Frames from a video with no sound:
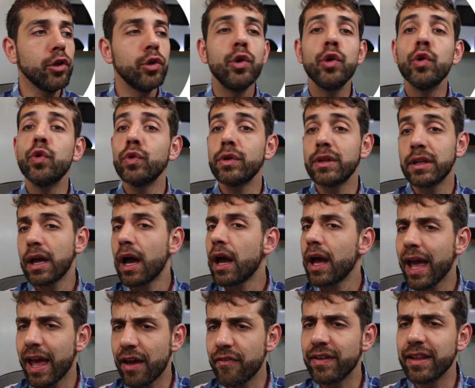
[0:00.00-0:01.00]
you
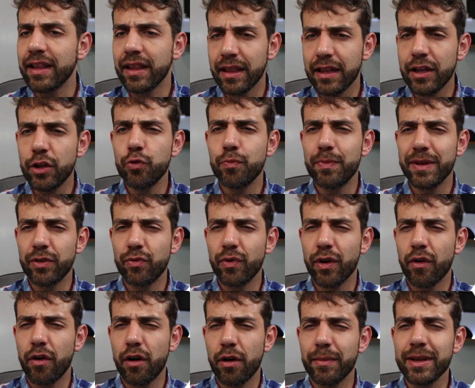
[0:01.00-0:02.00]
have a little bit
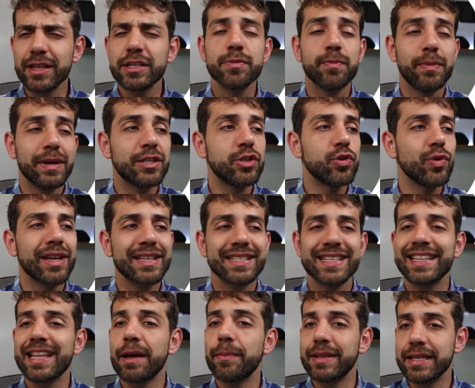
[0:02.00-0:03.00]
requirements, but you can
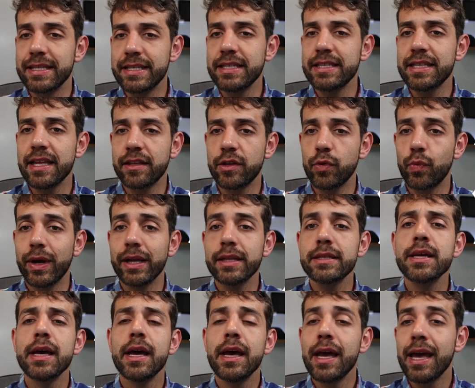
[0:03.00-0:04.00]
set up the sys that you
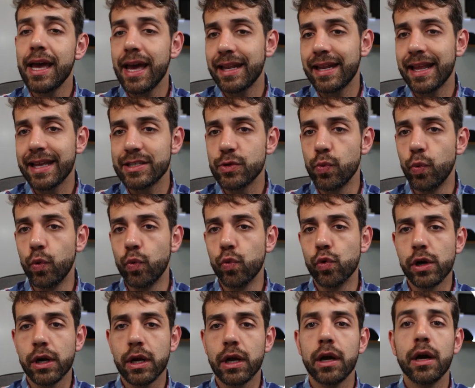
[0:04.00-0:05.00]
want and that will
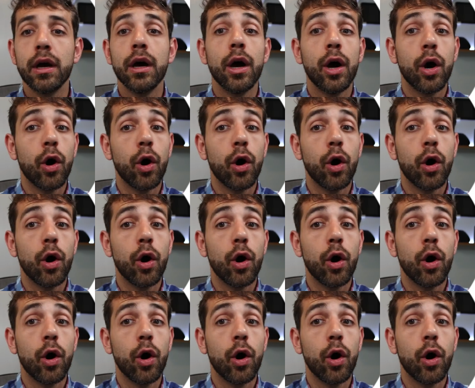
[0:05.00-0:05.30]
work.